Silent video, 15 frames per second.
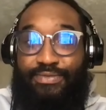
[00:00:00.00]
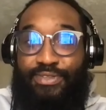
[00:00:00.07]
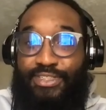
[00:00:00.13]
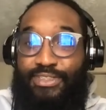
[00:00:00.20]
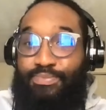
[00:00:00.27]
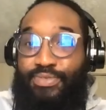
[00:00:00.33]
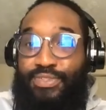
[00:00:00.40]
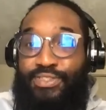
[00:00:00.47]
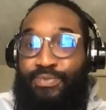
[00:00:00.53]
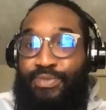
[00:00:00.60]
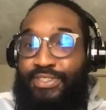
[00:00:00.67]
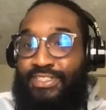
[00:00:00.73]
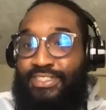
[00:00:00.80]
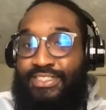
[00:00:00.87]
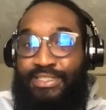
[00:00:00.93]
We
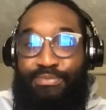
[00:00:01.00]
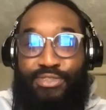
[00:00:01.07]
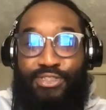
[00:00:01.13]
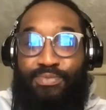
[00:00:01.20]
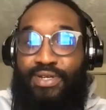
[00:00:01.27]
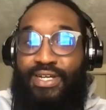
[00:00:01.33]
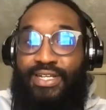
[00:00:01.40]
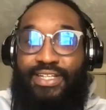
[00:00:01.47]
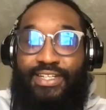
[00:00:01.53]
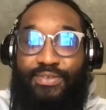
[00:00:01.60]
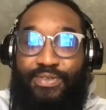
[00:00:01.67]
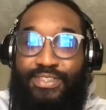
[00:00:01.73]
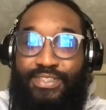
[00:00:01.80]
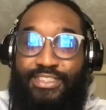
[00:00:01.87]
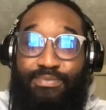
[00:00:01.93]
just shipped this product.
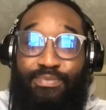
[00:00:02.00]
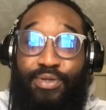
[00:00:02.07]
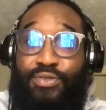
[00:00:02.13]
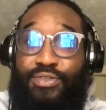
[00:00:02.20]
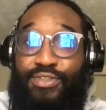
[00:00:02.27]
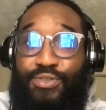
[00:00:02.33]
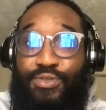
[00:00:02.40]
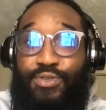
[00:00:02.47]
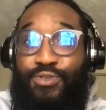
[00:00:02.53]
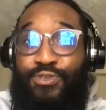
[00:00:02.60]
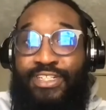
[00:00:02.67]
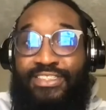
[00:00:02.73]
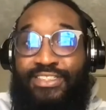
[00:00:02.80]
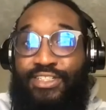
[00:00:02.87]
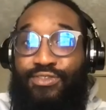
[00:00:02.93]
We just built this cool
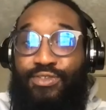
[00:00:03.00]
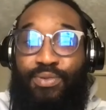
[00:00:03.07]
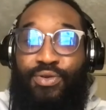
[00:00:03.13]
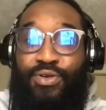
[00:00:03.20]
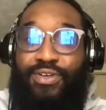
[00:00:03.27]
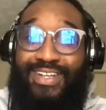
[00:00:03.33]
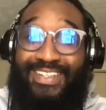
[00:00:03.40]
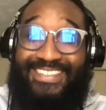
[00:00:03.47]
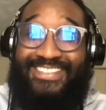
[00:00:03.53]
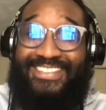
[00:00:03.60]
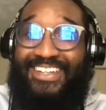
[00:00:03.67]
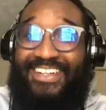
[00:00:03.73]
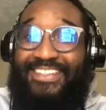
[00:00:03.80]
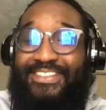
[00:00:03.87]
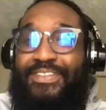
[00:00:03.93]
research report, right? This is
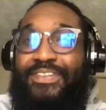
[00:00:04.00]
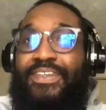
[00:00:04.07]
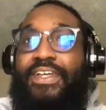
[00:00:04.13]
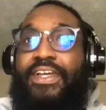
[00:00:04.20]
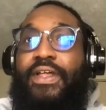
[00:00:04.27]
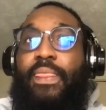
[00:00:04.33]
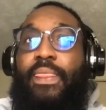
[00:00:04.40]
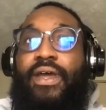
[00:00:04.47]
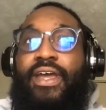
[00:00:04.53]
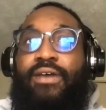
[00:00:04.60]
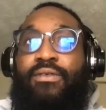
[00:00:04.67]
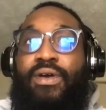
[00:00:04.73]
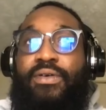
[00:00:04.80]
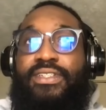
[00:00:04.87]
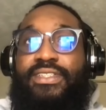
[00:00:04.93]
awesome. And
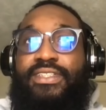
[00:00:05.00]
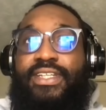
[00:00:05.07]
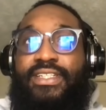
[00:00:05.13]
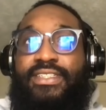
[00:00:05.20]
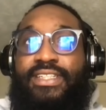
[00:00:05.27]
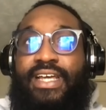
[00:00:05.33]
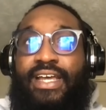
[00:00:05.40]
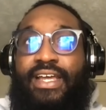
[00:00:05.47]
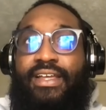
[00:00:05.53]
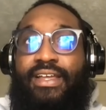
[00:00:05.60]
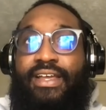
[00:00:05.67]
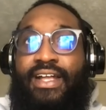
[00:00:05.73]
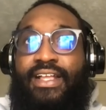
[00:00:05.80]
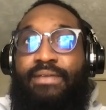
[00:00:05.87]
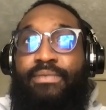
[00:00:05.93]
what were the things
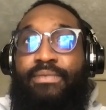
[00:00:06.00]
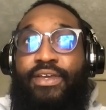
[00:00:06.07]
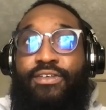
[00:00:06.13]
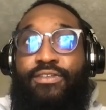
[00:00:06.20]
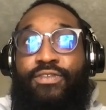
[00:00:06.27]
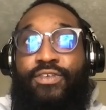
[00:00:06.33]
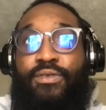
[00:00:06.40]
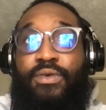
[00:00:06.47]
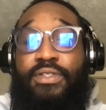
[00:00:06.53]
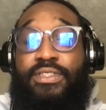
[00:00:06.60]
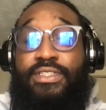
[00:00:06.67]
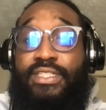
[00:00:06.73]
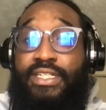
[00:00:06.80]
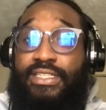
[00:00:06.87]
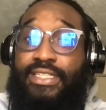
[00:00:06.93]
how did that make them feel? What were the
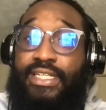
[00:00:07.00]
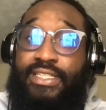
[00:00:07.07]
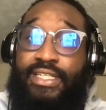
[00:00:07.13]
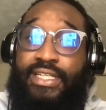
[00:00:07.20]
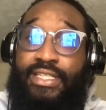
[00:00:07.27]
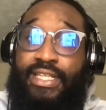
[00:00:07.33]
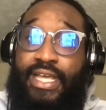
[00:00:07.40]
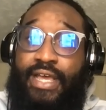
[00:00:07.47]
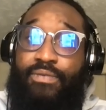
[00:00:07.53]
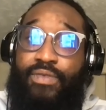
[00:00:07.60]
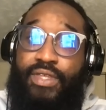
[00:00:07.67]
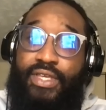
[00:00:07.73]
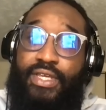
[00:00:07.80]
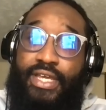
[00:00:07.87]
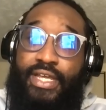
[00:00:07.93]
things that did that?
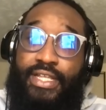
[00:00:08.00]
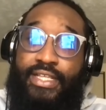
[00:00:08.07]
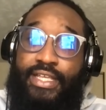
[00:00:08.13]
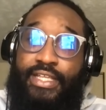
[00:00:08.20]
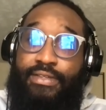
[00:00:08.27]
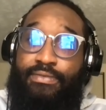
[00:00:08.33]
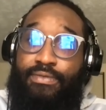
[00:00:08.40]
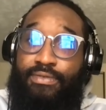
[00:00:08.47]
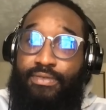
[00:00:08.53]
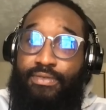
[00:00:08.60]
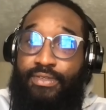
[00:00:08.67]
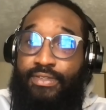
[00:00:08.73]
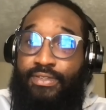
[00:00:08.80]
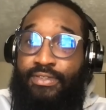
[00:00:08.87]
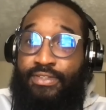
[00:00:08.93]
And then
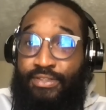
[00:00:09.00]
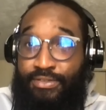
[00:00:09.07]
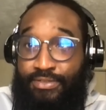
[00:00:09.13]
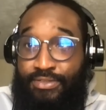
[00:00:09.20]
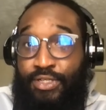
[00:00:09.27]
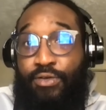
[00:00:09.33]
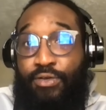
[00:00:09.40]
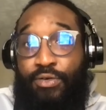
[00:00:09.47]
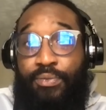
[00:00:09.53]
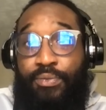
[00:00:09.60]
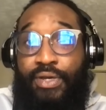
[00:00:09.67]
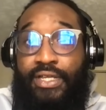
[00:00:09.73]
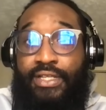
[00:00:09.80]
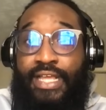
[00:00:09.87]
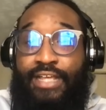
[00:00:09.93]
so I'm
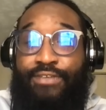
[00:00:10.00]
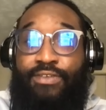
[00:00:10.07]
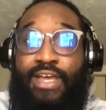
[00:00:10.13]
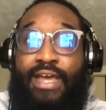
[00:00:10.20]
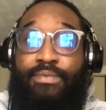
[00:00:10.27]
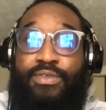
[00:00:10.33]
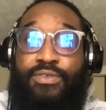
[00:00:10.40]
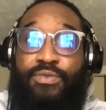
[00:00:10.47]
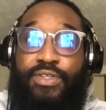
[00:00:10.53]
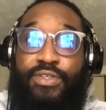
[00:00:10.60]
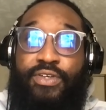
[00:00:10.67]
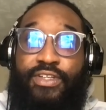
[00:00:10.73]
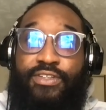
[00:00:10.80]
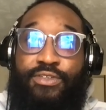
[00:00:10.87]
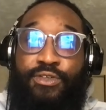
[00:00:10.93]
like, that's what happens when
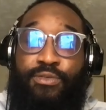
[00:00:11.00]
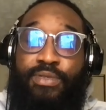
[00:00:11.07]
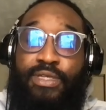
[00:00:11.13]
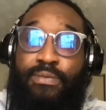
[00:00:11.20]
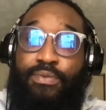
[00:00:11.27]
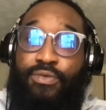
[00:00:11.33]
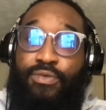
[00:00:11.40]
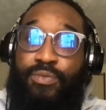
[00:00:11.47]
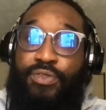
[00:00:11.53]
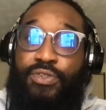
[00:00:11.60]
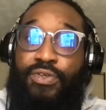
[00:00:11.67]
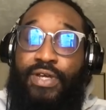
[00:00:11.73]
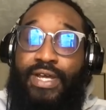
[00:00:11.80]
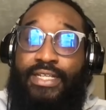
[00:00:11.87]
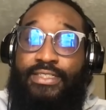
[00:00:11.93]
you exclude people from
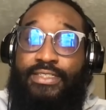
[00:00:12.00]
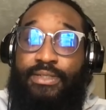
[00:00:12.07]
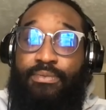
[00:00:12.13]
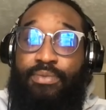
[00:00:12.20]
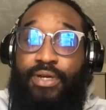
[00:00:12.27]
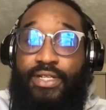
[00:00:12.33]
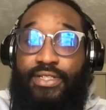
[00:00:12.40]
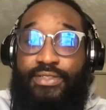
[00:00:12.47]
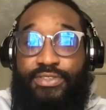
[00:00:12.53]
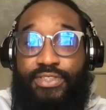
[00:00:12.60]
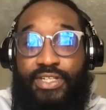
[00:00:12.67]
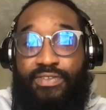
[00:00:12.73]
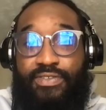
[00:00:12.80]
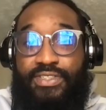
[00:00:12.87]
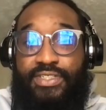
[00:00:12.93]
utilizing products or
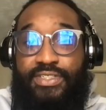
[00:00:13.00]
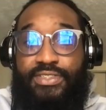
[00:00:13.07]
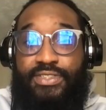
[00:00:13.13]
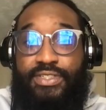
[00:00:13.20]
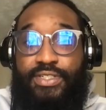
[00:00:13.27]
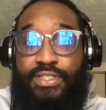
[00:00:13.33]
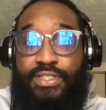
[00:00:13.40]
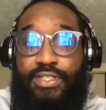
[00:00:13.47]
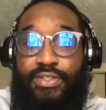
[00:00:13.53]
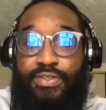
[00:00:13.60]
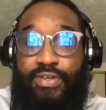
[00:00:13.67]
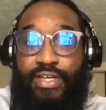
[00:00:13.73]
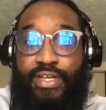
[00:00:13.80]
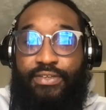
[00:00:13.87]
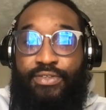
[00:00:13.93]
services.
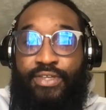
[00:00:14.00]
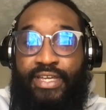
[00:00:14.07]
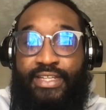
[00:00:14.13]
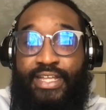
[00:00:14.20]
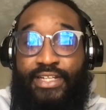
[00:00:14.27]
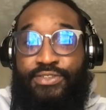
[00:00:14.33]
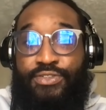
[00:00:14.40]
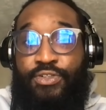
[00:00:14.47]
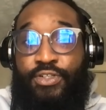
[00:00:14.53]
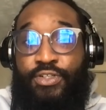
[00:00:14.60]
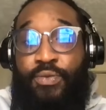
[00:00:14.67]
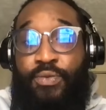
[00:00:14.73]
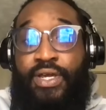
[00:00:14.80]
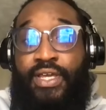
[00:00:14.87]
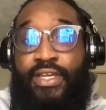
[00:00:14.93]
Like you take that joy
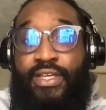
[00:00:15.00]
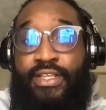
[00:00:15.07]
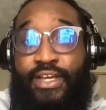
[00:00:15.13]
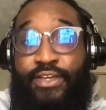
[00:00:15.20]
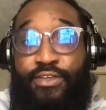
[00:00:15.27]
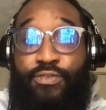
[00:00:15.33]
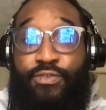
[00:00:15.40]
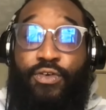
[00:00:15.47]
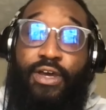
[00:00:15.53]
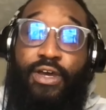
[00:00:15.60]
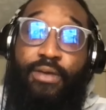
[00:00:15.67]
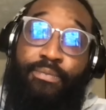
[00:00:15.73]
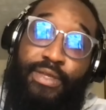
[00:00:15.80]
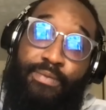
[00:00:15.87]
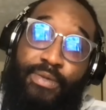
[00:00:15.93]
away, and now you feel how
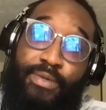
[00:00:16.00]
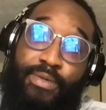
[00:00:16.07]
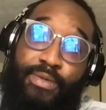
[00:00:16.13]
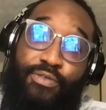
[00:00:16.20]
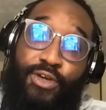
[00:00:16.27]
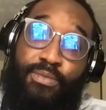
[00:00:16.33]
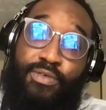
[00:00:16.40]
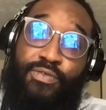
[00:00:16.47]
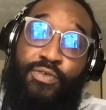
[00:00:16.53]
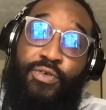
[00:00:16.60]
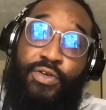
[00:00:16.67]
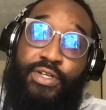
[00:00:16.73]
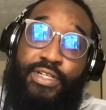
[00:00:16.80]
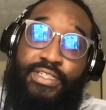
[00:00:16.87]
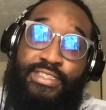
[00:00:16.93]
make people feel
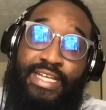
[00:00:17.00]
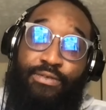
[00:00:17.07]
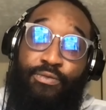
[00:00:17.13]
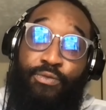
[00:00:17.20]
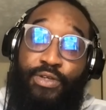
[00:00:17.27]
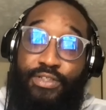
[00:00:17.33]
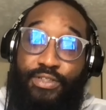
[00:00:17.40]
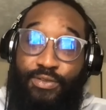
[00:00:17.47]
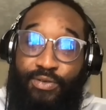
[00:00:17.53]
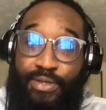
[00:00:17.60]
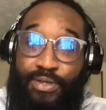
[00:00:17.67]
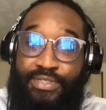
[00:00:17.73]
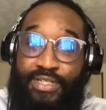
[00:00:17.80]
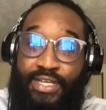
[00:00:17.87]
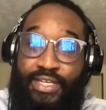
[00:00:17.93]
before. Because I went to the
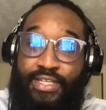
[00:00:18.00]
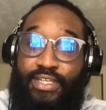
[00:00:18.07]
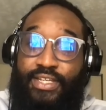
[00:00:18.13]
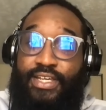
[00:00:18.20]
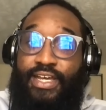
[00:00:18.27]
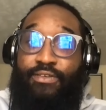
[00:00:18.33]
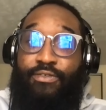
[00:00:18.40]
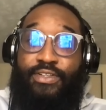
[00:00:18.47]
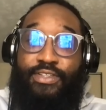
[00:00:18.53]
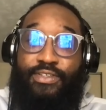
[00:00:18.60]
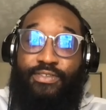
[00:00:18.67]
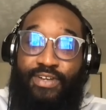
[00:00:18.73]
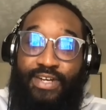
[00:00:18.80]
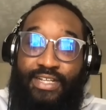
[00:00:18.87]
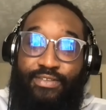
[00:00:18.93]
website, I went
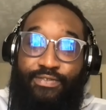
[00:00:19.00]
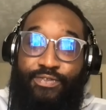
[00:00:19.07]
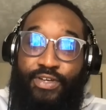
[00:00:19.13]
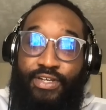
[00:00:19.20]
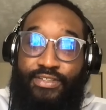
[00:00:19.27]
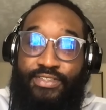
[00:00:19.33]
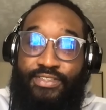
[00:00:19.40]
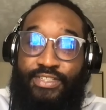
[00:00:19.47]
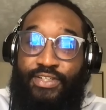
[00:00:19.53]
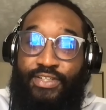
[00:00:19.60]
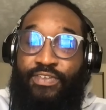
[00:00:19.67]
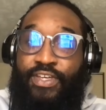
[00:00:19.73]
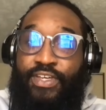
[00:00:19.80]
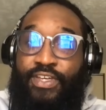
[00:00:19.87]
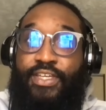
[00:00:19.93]
to fly to fill out the
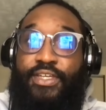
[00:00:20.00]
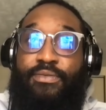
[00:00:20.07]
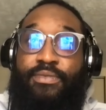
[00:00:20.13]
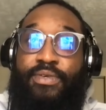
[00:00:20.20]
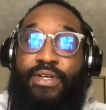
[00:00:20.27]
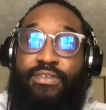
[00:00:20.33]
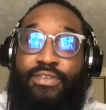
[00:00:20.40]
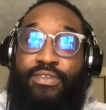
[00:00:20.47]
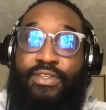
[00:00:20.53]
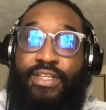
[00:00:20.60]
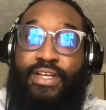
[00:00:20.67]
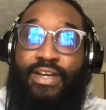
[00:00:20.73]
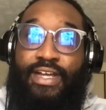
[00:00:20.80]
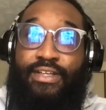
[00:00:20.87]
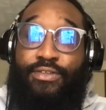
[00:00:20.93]
survey, but
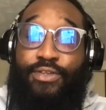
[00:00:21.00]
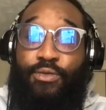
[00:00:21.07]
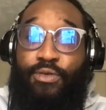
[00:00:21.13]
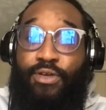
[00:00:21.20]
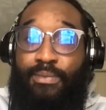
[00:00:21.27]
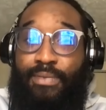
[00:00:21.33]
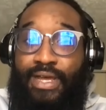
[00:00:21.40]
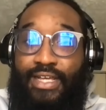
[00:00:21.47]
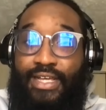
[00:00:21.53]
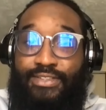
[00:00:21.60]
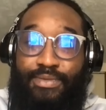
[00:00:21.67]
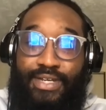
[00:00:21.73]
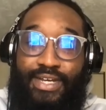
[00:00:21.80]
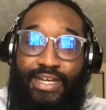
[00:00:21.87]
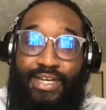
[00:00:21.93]
I don't know where I'm at.
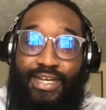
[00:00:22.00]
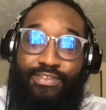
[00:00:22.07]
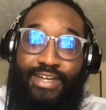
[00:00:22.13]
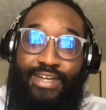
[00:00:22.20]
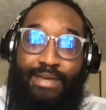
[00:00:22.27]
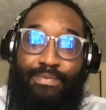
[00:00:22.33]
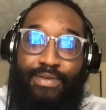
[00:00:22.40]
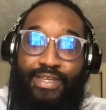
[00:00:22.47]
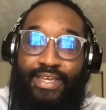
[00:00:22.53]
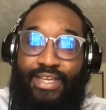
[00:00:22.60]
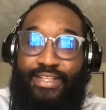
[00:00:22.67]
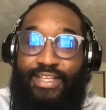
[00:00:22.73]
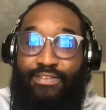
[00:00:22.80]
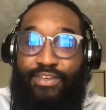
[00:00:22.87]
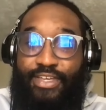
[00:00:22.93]
So I'm caught in the flap. I
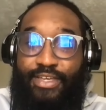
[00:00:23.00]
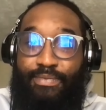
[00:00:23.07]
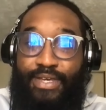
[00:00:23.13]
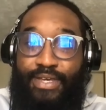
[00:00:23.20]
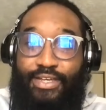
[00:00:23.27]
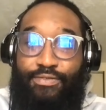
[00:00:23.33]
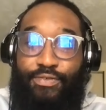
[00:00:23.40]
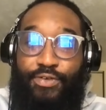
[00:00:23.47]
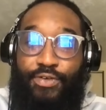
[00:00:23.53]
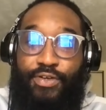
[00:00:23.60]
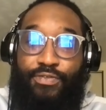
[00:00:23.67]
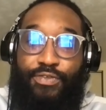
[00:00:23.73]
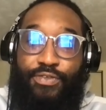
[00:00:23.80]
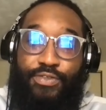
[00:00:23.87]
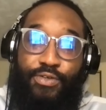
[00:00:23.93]
can't navigate back and
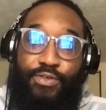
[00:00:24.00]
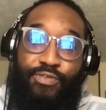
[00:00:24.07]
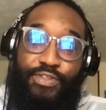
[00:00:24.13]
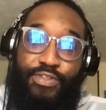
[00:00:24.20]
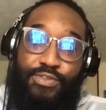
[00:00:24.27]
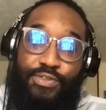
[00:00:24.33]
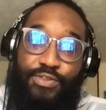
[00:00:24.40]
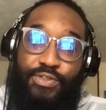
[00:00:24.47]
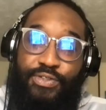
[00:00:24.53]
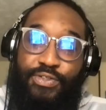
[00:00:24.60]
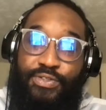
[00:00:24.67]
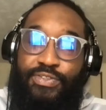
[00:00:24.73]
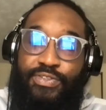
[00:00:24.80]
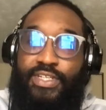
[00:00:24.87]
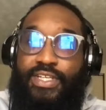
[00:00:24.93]
forth. There's no visual
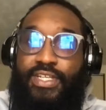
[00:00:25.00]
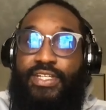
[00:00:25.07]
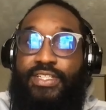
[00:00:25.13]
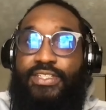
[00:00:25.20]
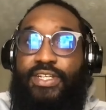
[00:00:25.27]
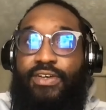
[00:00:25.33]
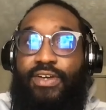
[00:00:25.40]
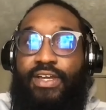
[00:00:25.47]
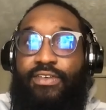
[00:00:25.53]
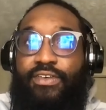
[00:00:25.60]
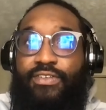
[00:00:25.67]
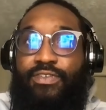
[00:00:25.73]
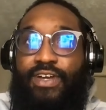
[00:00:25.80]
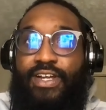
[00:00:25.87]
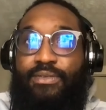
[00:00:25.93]
cues. So I
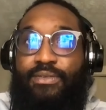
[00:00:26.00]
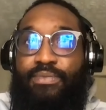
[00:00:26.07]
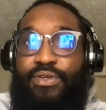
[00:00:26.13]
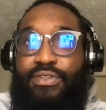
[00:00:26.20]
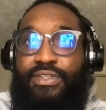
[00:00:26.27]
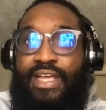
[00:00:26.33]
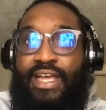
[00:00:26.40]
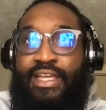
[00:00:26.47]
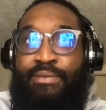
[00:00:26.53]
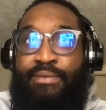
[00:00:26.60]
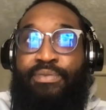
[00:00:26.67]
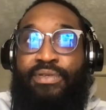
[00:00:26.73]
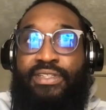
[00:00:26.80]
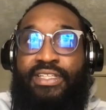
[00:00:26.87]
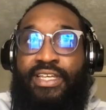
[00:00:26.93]
really tried to build that
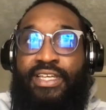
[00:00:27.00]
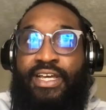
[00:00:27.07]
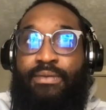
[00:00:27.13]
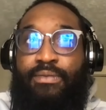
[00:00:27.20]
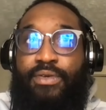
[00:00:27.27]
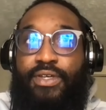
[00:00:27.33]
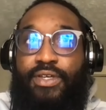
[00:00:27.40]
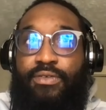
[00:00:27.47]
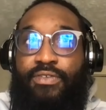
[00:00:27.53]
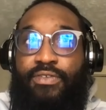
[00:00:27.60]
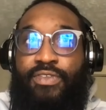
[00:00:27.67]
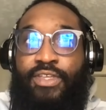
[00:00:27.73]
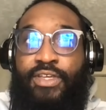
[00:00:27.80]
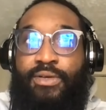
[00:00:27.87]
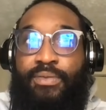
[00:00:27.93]
empathy up
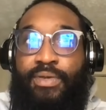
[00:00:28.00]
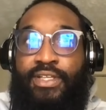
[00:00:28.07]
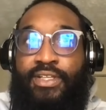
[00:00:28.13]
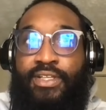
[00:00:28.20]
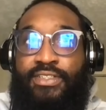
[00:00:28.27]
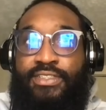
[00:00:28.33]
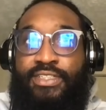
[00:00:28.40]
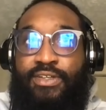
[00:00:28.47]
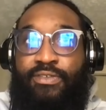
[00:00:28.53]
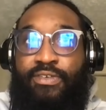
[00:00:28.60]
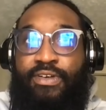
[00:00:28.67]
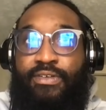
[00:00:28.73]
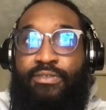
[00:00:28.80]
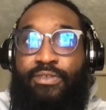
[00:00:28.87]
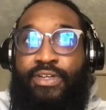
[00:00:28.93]
with them, and
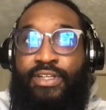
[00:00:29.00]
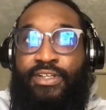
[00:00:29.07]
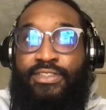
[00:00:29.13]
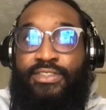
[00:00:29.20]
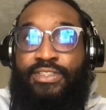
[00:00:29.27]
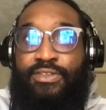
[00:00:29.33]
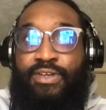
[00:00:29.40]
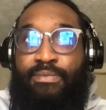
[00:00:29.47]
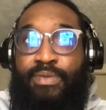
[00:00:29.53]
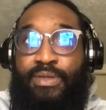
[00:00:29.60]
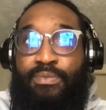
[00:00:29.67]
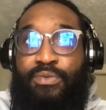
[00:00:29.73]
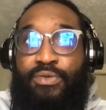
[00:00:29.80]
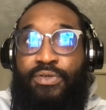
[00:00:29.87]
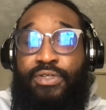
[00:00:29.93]
also let
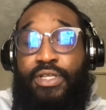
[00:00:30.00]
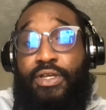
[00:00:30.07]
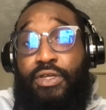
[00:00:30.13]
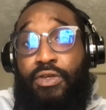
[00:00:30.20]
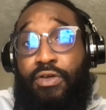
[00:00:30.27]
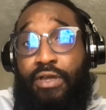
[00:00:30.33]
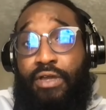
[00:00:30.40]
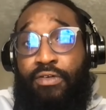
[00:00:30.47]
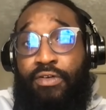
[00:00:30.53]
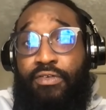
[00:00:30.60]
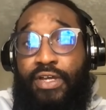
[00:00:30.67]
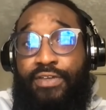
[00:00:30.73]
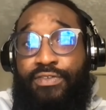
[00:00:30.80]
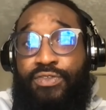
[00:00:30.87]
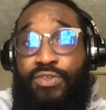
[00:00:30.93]
people, hear like real
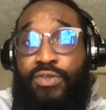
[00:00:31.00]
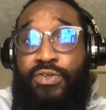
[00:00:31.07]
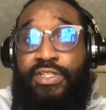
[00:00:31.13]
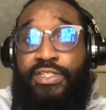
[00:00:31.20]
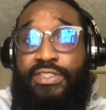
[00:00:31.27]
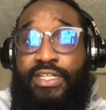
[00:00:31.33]
life stories.